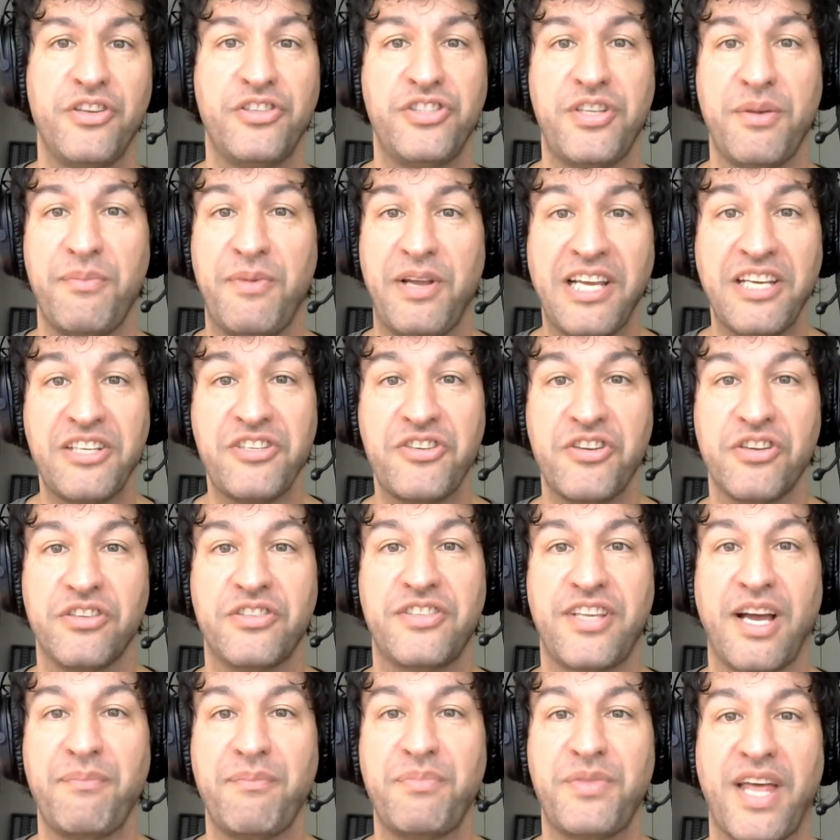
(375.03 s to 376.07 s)
The
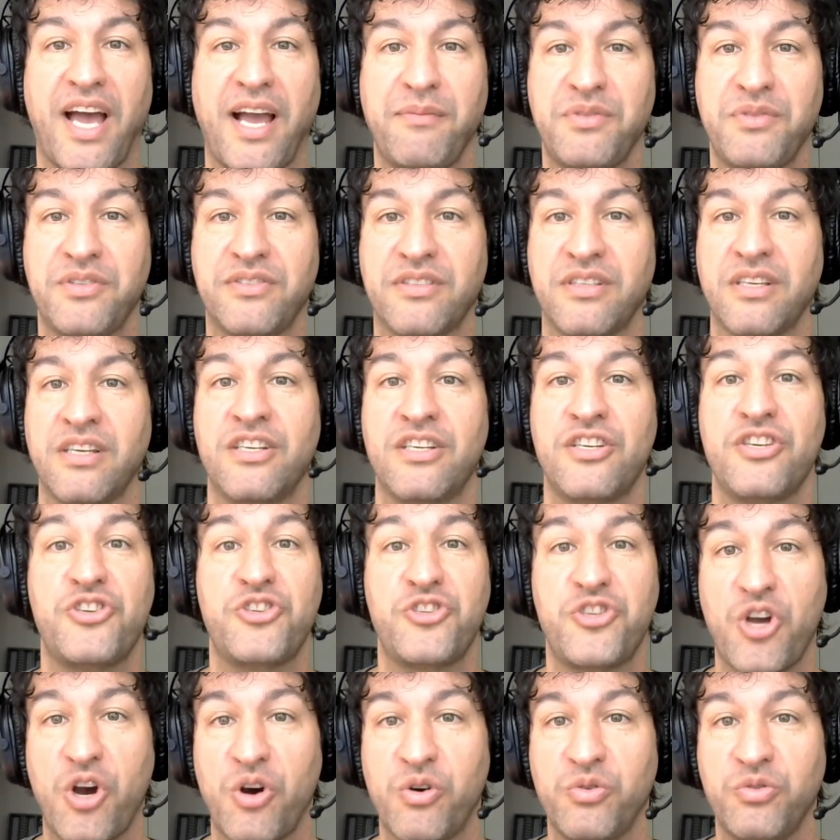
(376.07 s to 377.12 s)
simulation sometimes
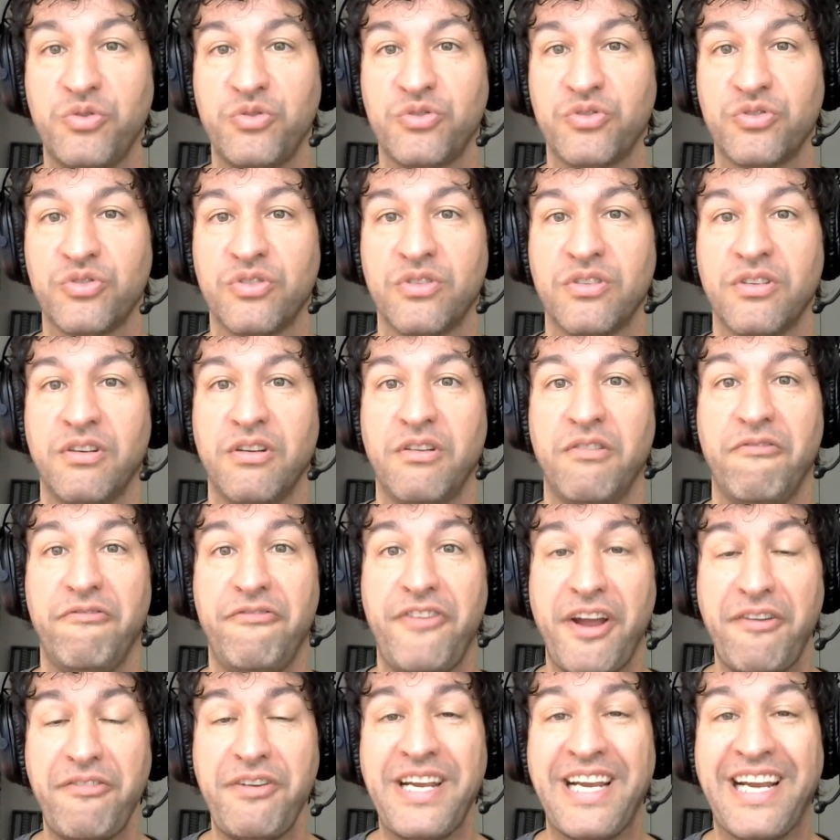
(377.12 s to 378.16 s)
shows
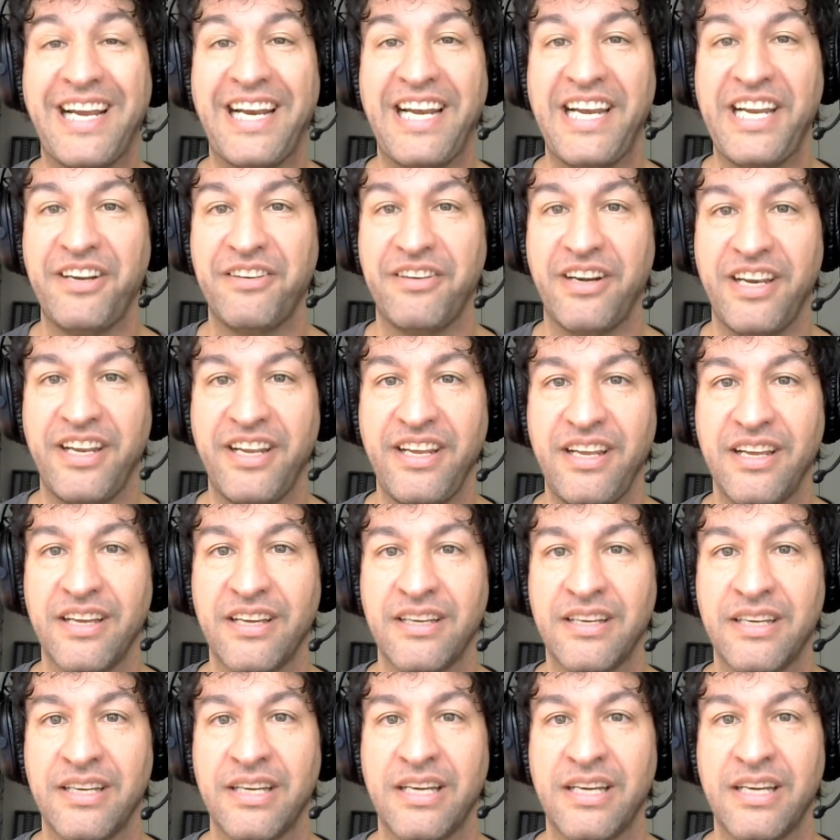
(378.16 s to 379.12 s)
very clearly